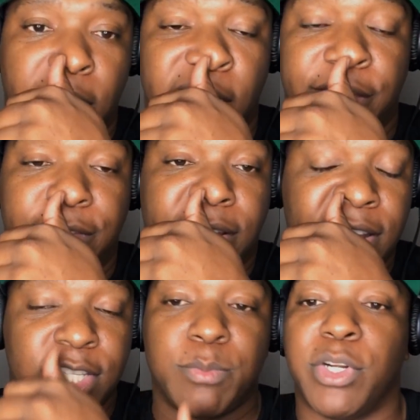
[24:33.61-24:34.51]
If the
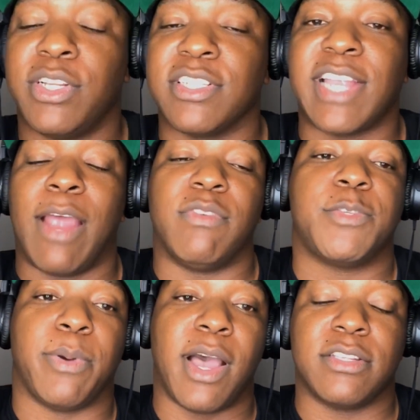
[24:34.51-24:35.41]
customer does not
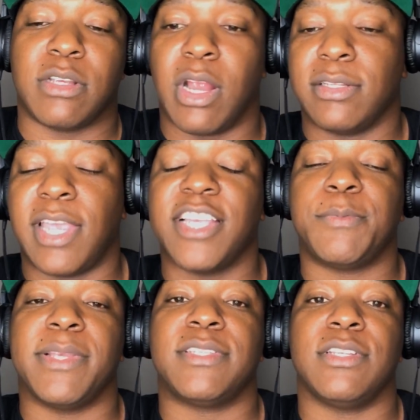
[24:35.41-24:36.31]
respond to our text
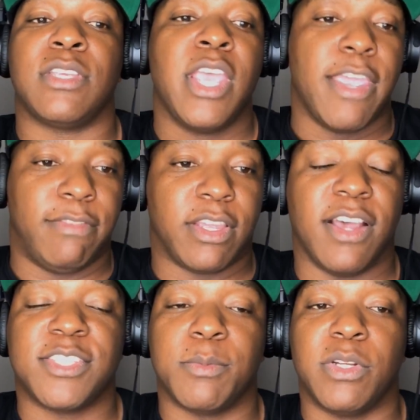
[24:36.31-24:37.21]
message, if the
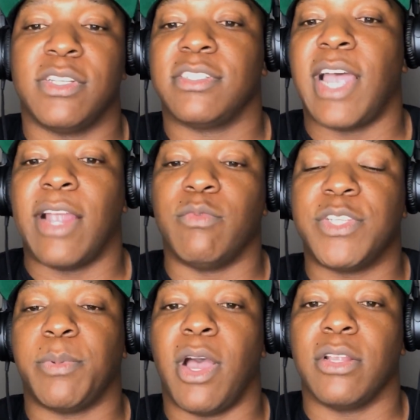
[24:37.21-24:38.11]
customer does not
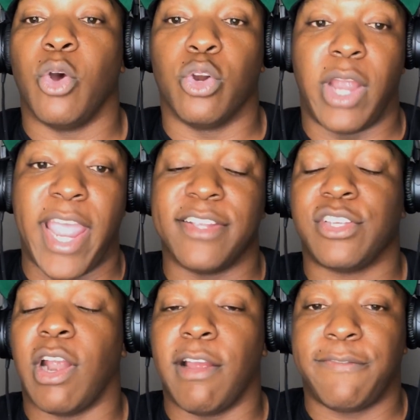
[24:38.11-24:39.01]
respond or
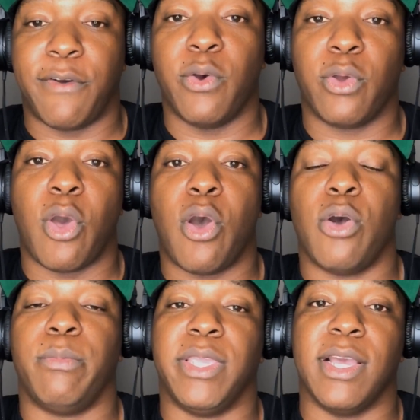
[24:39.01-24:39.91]
answer our phone
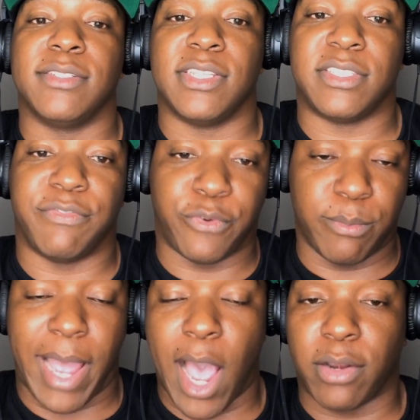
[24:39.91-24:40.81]
call because it's
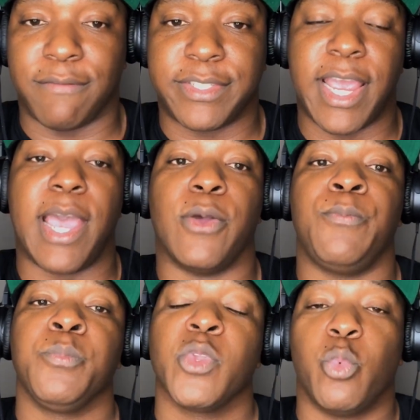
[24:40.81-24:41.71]
from out of town,
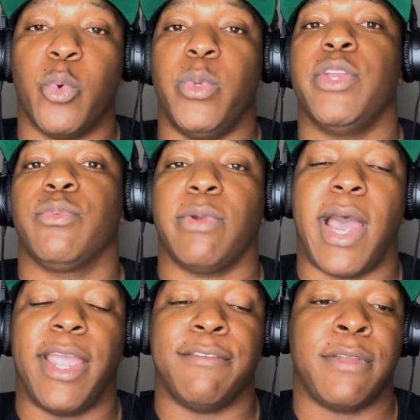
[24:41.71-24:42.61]
when we
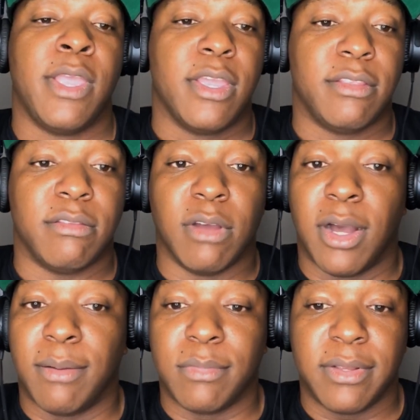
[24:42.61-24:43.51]
arrive,
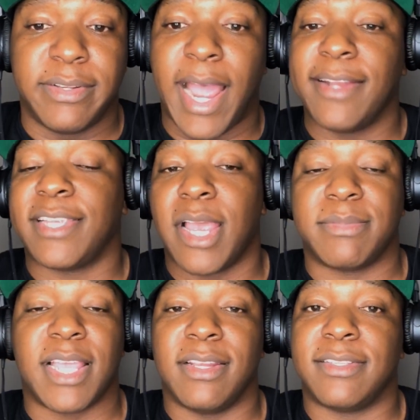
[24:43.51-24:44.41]
9 times
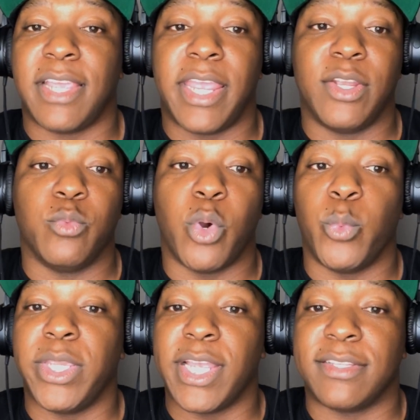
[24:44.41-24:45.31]
out of 10, when
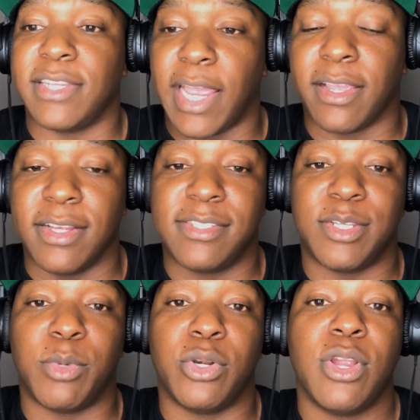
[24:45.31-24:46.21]
we get to that
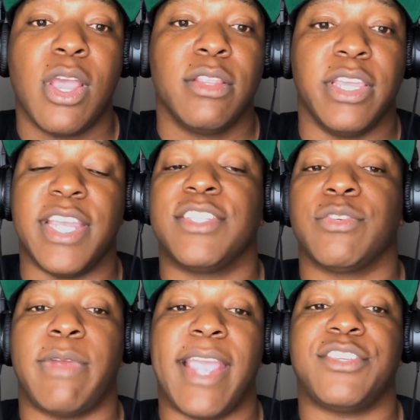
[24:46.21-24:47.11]
customer, the
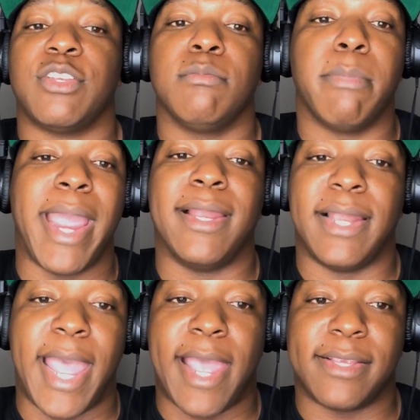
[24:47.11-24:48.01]
interaction might
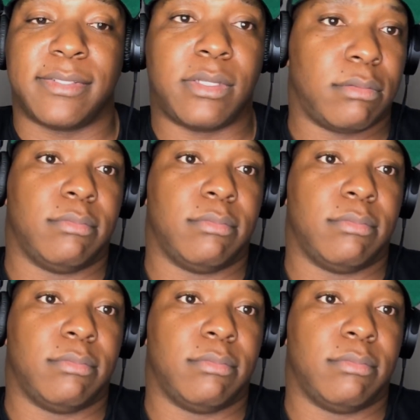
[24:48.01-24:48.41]
last,